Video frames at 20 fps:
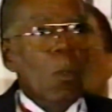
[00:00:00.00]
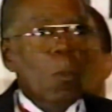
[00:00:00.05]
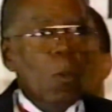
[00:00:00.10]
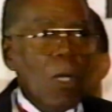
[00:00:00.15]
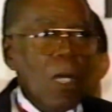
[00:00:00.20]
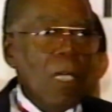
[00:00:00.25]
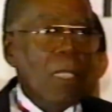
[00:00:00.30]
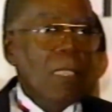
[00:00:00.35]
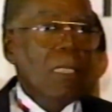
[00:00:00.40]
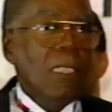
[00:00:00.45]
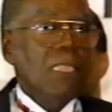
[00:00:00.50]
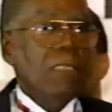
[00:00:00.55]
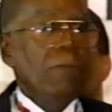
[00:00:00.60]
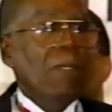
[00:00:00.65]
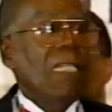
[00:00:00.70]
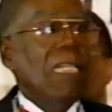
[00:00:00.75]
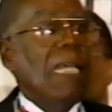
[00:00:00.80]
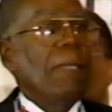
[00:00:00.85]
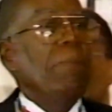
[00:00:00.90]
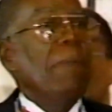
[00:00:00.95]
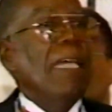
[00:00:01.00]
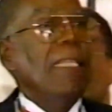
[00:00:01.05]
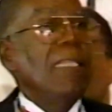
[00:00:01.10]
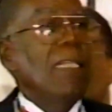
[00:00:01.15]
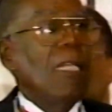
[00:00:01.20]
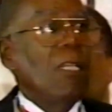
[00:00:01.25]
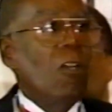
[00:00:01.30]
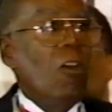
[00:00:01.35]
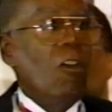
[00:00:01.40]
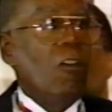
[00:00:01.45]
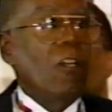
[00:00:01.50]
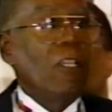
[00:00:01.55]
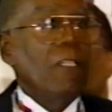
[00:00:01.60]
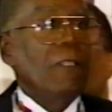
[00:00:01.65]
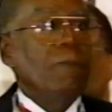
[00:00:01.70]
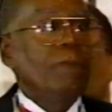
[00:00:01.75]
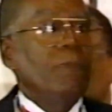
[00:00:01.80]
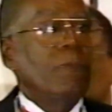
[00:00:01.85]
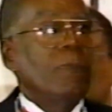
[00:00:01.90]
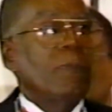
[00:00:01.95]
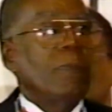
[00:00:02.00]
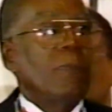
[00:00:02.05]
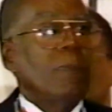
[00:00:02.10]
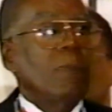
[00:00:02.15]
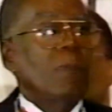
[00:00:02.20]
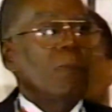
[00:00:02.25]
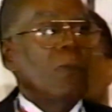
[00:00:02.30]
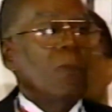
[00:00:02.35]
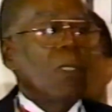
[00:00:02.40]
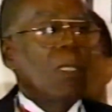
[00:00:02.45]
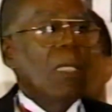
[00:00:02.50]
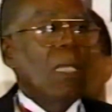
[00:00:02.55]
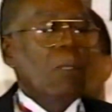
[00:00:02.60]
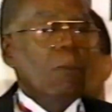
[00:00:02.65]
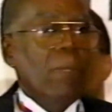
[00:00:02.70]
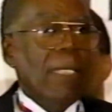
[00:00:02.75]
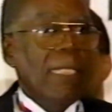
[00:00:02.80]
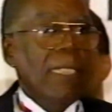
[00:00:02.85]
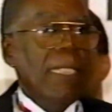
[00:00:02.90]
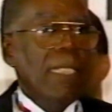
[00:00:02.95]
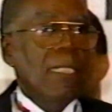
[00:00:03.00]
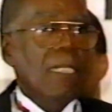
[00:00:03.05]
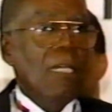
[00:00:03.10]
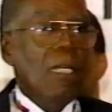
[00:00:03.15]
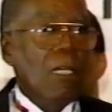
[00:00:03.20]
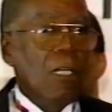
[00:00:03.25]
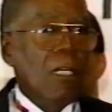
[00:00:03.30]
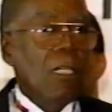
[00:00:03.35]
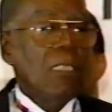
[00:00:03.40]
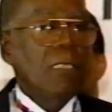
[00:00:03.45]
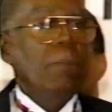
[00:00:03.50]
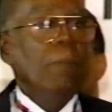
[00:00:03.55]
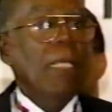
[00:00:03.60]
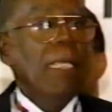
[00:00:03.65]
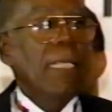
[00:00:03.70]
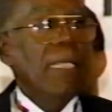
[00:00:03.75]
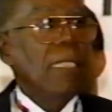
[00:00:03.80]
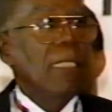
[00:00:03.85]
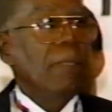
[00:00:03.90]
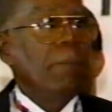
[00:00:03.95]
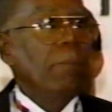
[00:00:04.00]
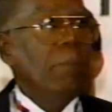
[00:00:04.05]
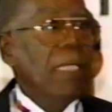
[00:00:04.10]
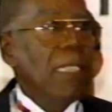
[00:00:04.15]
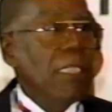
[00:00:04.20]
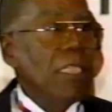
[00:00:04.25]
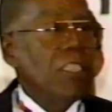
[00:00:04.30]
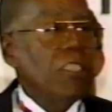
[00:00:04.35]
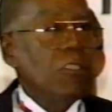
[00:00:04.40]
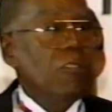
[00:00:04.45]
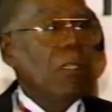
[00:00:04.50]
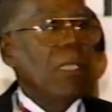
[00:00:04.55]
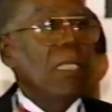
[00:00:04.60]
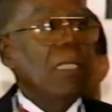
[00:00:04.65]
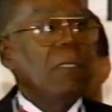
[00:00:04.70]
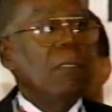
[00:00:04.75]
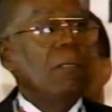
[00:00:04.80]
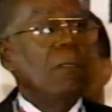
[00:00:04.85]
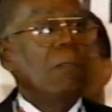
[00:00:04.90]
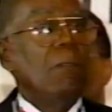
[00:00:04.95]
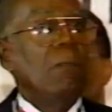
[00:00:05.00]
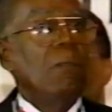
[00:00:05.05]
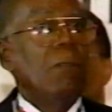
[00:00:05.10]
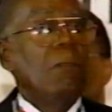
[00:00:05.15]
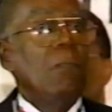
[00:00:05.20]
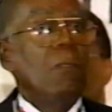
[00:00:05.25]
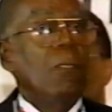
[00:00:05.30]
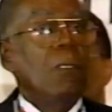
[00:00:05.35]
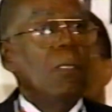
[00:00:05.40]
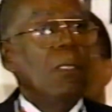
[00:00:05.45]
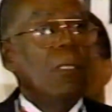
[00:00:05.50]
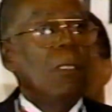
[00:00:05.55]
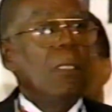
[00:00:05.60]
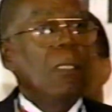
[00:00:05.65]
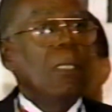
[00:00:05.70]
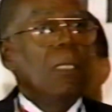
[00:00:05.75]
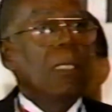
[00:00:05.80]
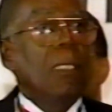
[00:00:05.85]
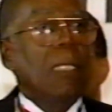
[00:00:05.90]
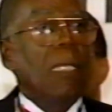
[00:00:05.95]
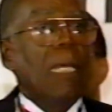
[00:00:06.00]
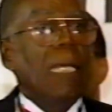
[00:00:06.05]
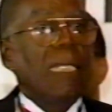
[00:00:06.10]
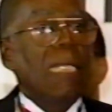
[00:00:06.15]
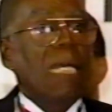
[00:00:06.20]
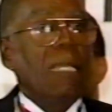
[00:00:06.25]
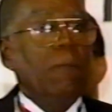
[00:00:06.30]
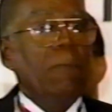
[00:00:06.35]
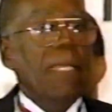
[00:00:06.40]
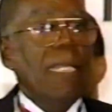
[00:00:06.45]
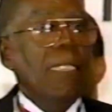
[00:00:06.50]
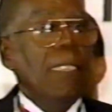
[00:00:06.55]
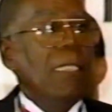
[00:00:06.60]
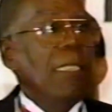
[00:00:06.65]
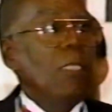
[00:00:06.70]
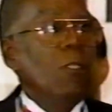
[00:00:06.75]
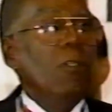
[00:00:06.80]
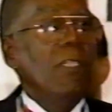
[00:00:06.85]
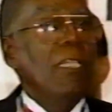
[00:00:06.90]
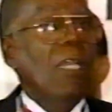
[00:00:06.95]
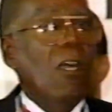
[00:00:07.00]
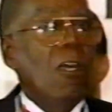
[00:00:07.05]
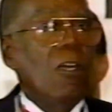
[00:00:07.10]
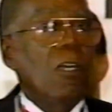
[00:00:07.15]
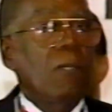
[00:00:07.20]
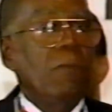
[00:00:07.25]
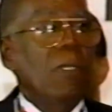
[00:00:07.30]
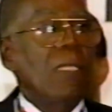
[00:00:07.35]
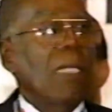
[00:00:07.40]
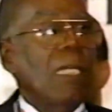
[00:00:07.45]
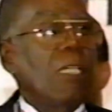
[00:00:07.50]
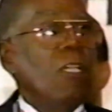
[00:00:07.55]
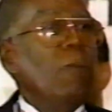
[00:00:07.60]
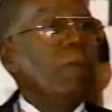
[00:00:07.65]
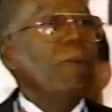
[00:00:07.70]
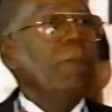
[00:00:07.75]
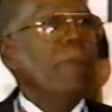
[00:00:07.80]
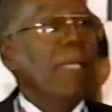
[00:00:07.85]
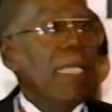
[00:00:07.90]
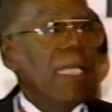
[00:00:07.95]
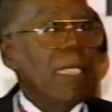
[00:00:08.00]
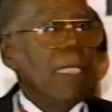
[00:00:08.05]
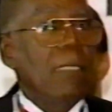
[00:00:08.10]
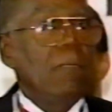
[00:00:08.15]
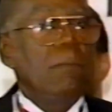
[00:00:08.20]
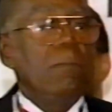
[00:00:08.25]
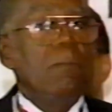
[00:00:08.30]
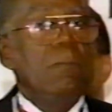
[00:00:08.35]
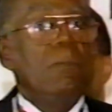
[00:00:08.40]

One is when I met the Lord, when he called me into ministry. And I went to New York with a group of men.